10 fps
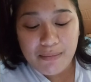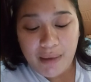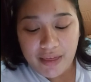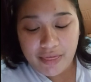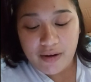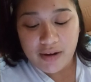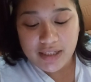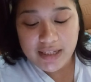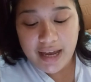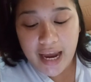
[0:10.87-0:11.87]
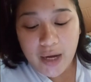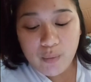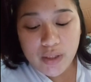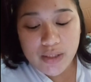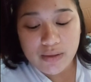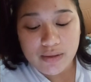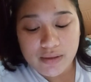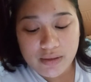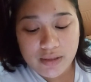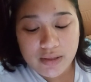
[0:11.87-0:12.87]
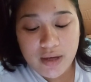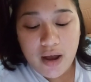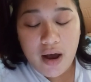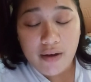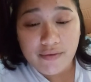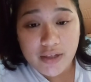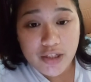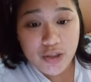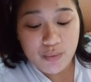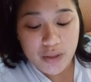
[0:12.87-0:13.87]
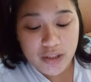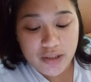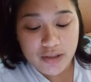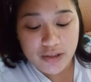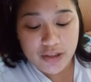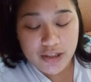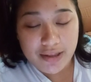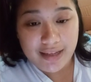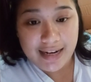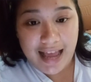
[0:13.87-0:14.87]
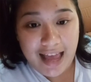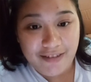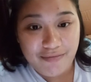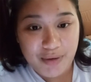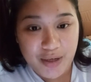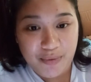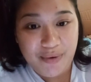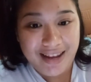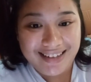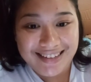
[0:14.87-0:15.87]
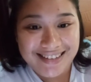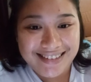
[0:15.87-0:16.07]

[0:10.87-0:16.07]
method, and results of each research that I've been read.